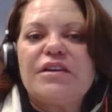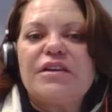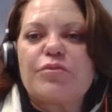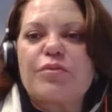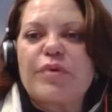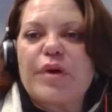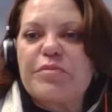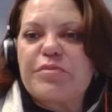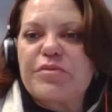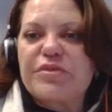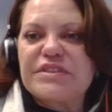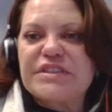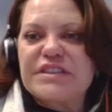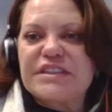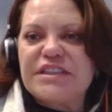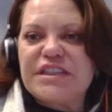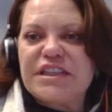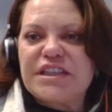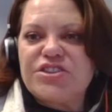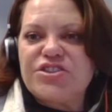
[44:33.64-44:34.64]

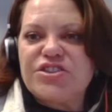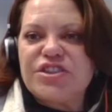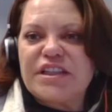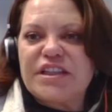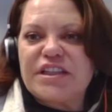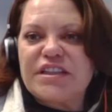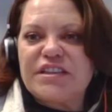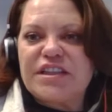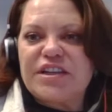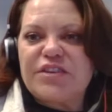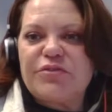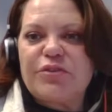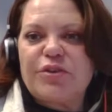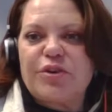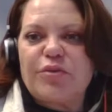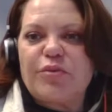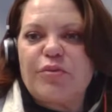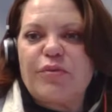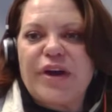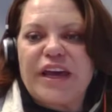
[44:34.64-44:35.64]
representation in
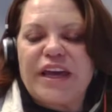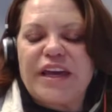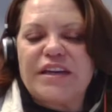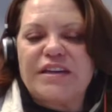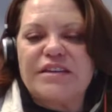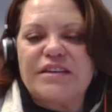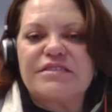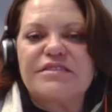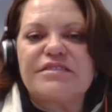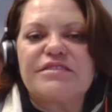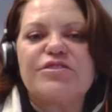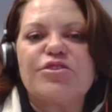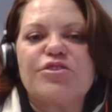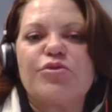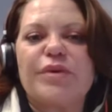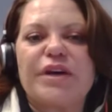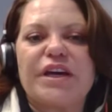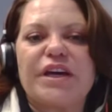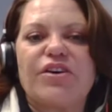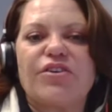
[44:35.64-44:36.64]
different ways.
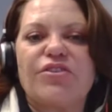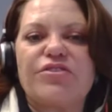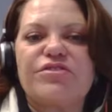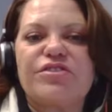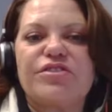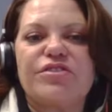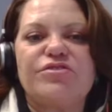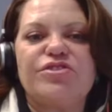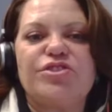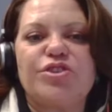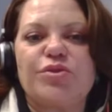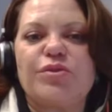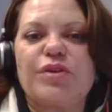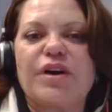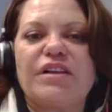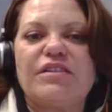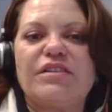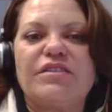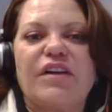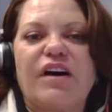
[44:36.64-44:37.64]
We also do
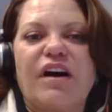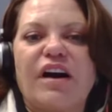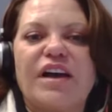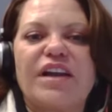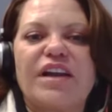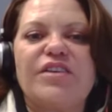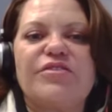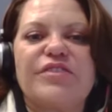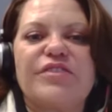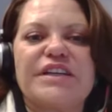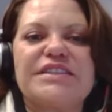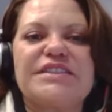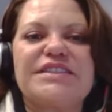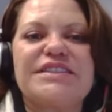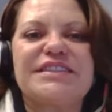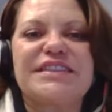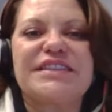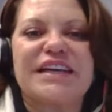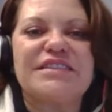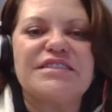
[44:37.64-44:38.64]
a lot of
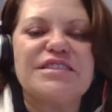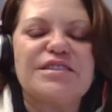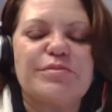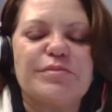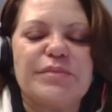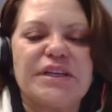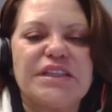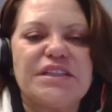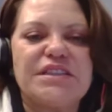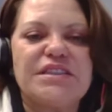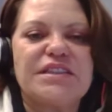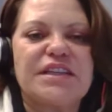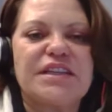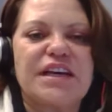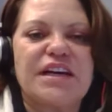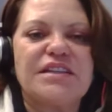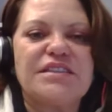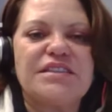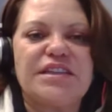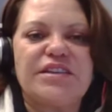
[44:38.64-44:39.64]
assessment
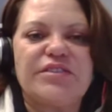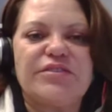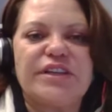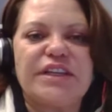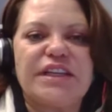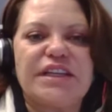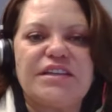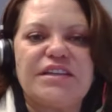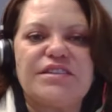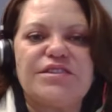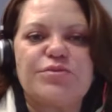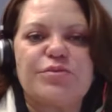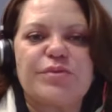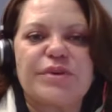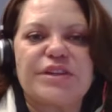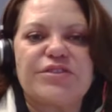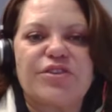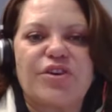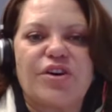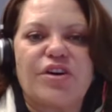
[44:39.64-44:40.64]
activities
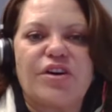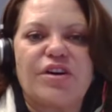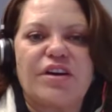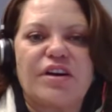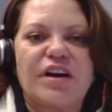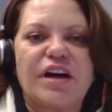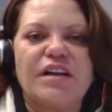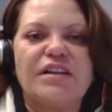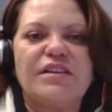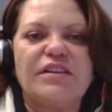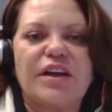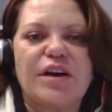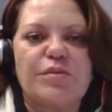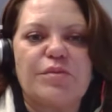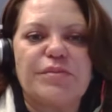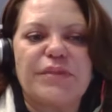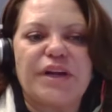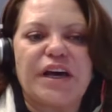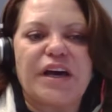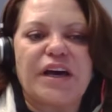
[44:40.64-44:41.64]
with our
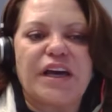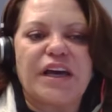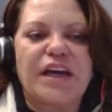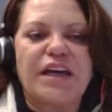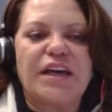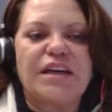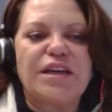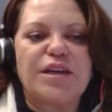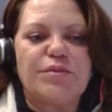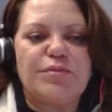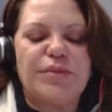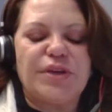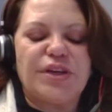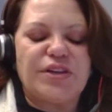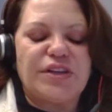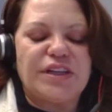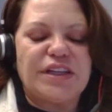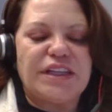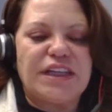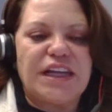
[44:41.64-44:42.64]
alumni
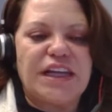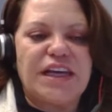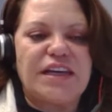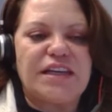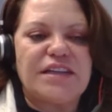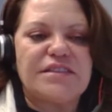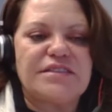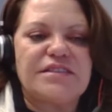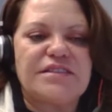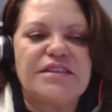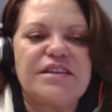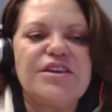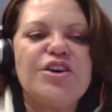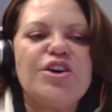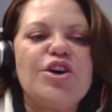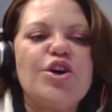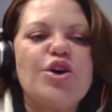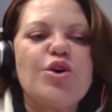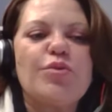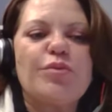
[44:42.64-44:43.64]
communities.
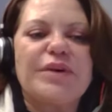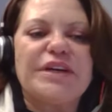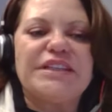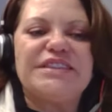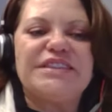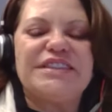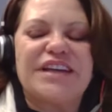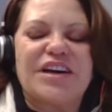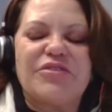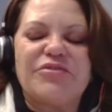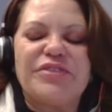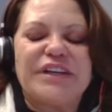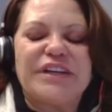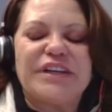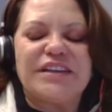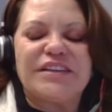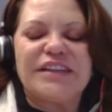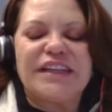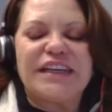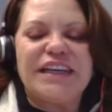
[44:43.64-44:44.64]
We
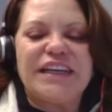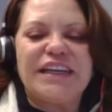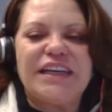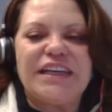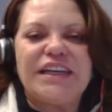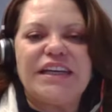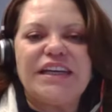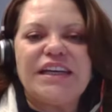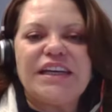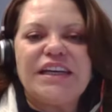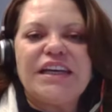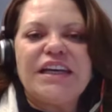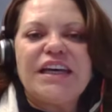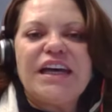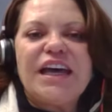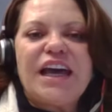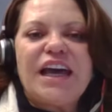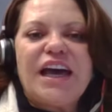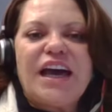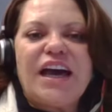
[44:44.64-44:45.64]
definitely
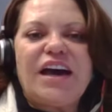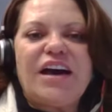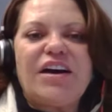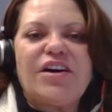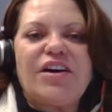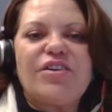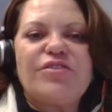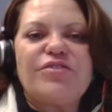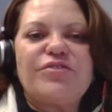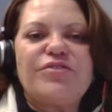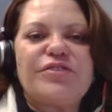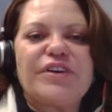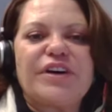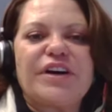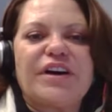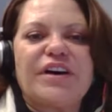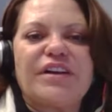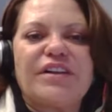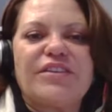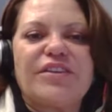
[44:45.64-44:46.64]
have
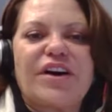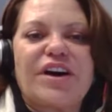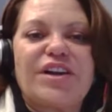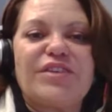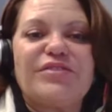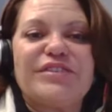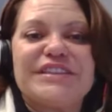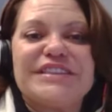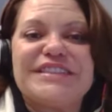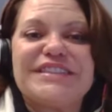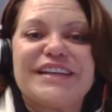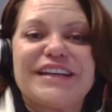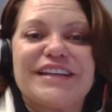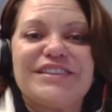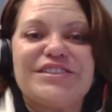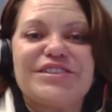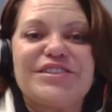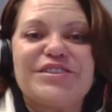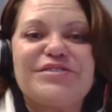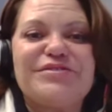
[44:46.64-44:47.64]
a lot of
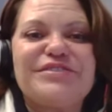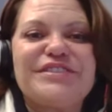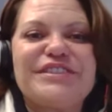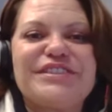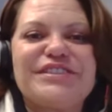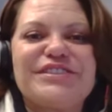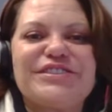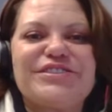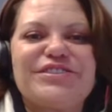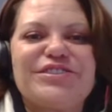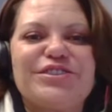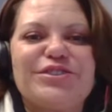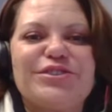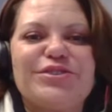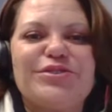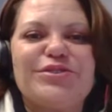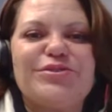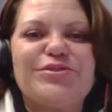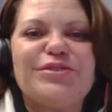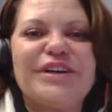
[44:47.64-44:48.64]
incentives
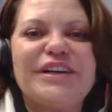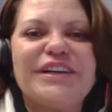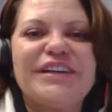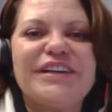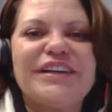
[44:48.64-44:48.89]
to